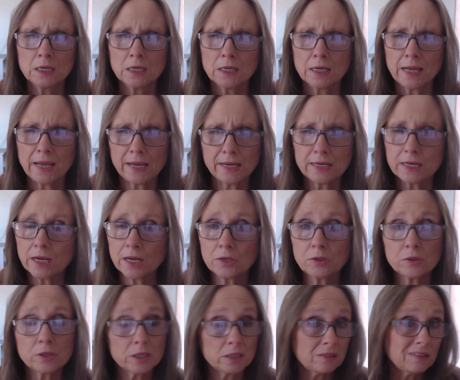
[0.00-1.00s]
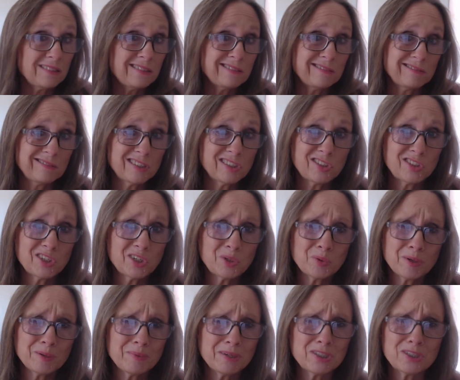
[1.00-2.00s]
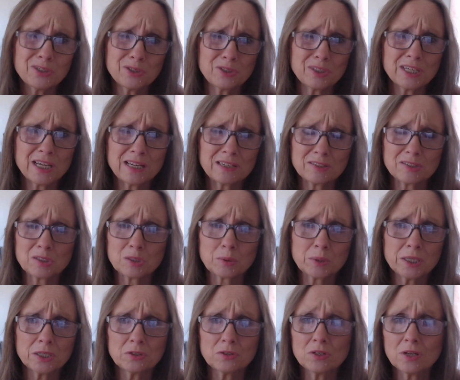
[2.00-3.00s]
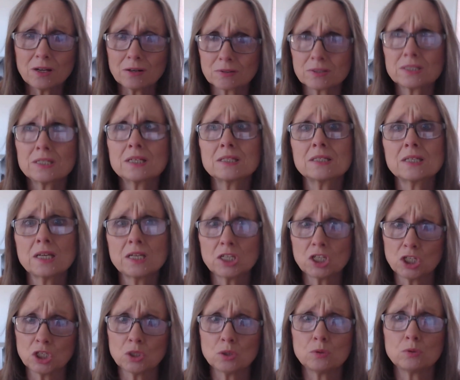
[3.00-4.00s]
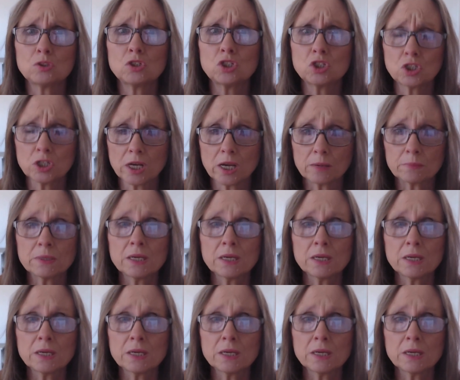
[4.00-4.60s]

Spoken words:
$800, and then this January I made $2,300. That's a huge jump.